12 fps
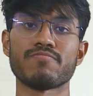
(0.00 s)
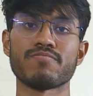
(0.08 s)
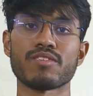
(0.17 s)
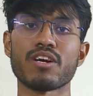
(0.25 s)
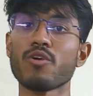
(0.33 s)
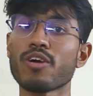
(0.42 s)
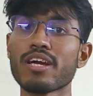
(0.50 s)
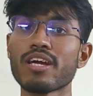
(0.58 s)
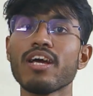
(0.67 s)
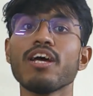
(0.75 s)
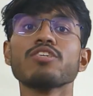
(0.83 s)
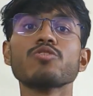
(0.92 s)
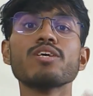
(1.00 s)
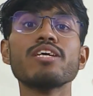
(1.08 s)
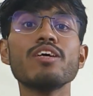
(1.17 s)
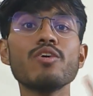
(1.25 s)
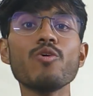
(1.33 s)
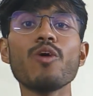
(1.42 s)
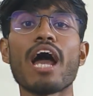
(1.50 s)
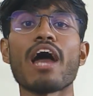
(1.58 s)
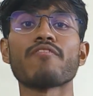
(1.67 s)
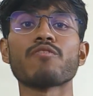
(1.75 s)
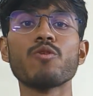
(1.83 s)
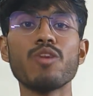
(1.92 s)
Okay. So you have to
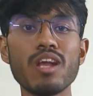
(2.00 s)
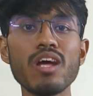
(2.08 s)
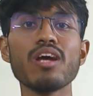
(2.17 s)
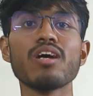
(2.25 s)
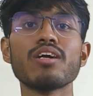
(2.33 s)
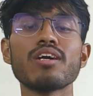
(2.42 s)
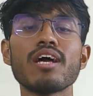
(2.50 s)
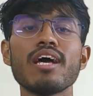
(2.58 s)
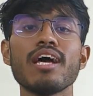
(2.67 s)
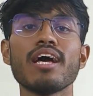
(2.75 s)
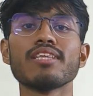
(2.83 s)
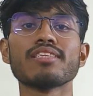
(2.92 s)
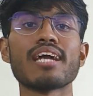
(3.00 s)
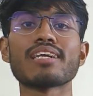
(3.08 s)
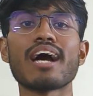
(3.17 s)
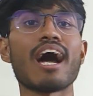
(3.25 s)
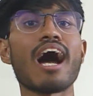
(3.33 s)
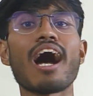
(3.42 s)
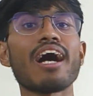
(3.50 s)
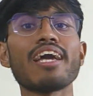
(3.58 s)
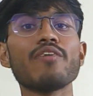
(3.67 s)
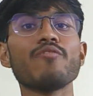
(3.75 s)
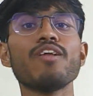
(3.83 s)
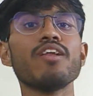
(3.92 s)
learn that I
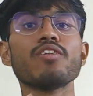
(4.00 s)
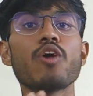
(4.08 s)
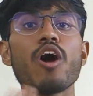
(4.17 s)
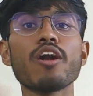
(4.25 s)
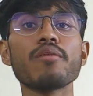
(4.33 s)
will not